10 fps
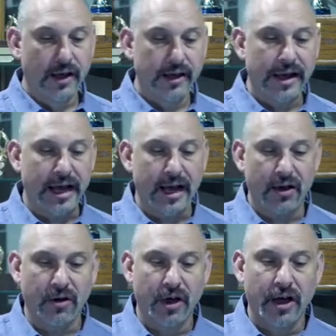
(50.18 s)

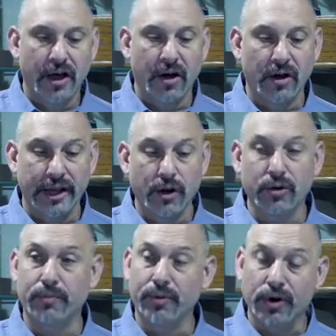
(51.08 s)
Now,
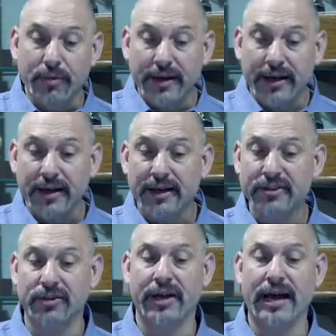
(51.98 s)
oligospermia,
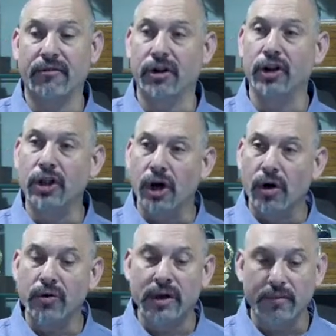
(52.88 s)
so you have a
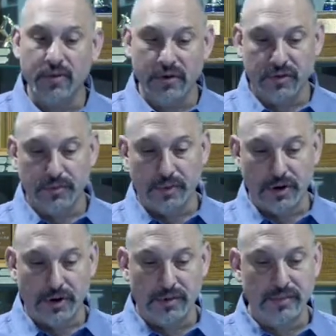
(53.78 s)
low number of
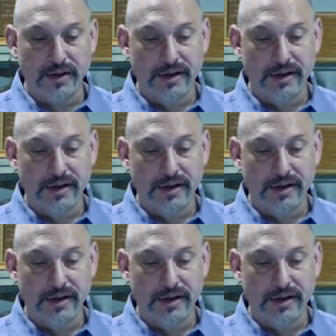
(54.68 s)
sperm.